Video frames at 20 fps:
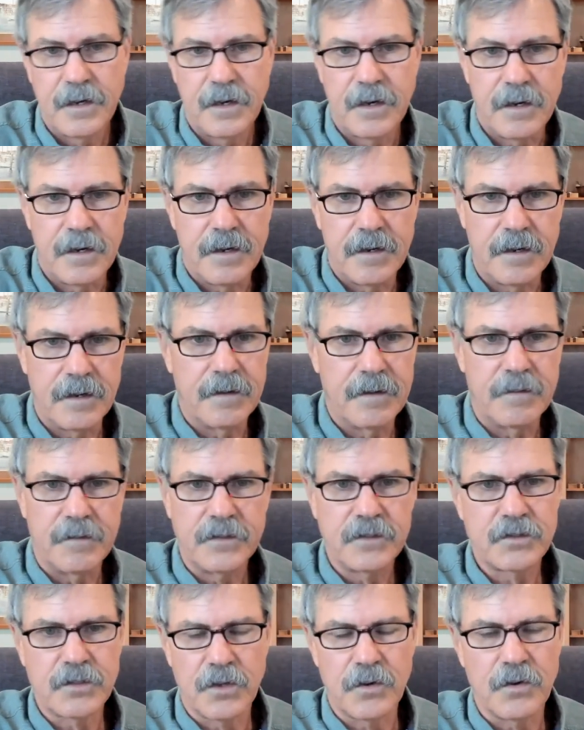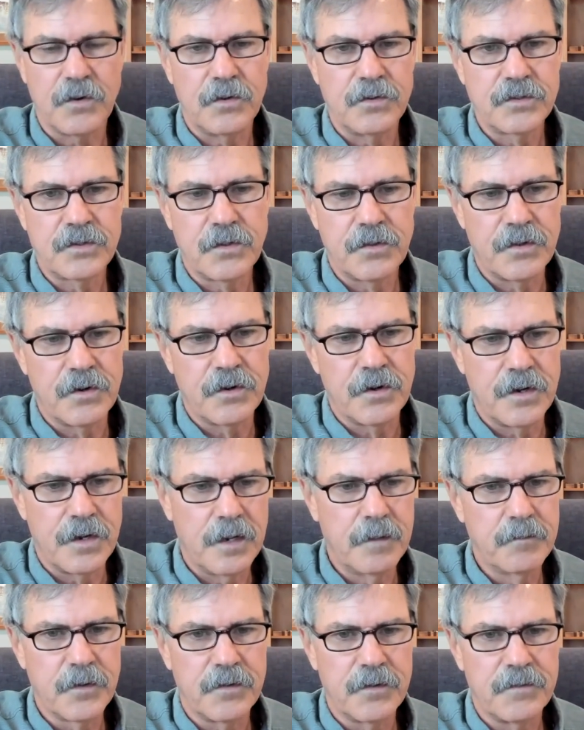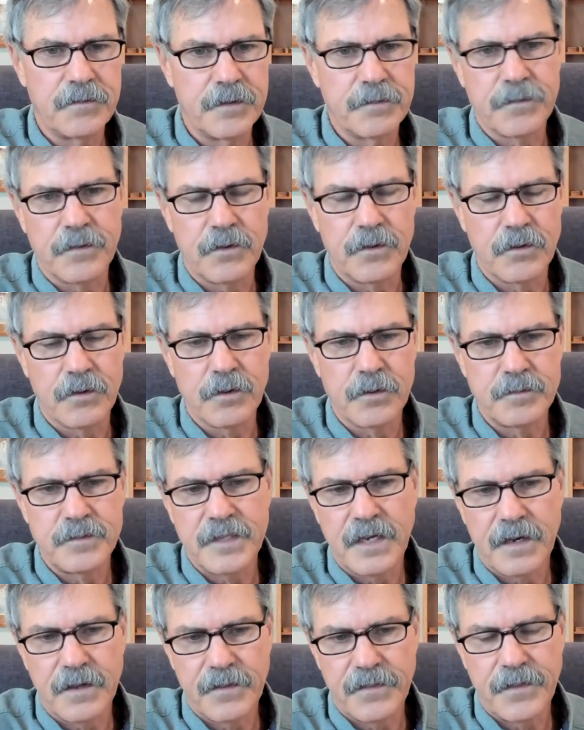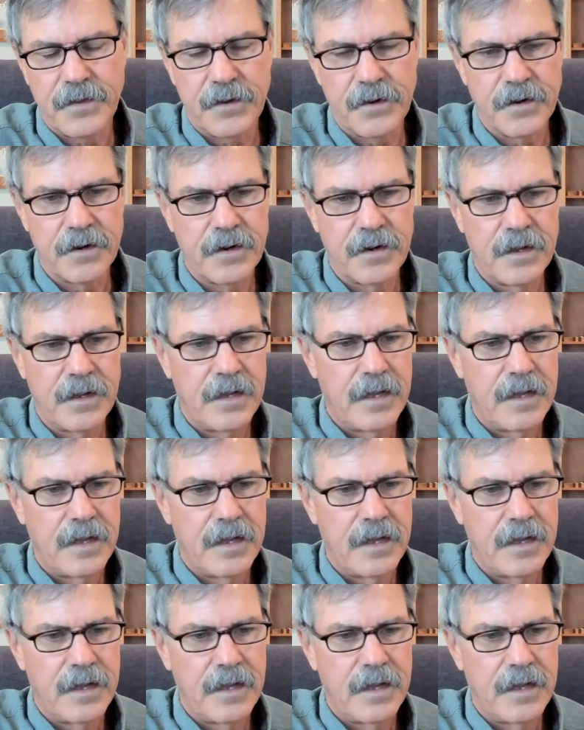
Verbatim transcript: Uh, so, so there are a number of different herbs out there.